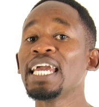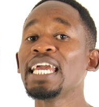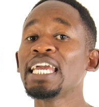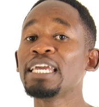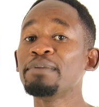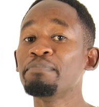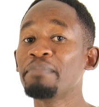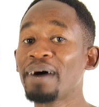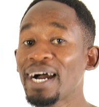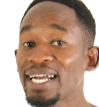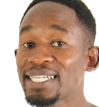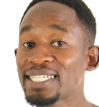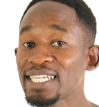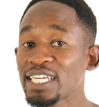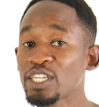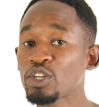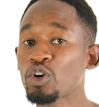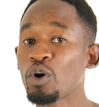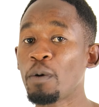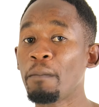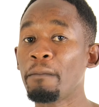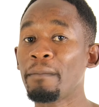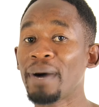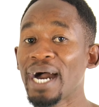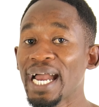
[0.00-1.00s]
Imagine
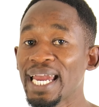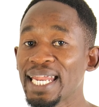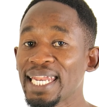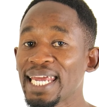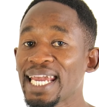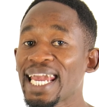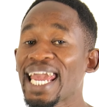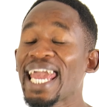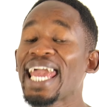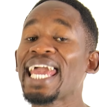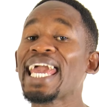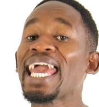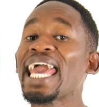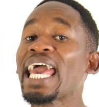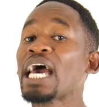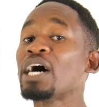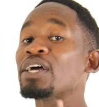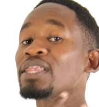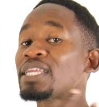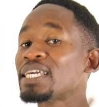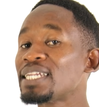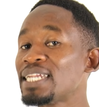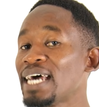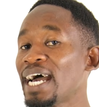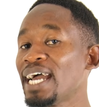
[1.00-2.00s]
combining a
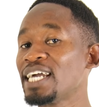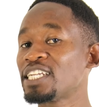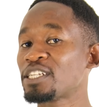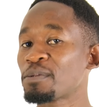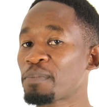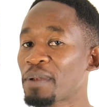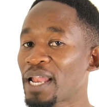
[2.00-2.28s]
healthy diet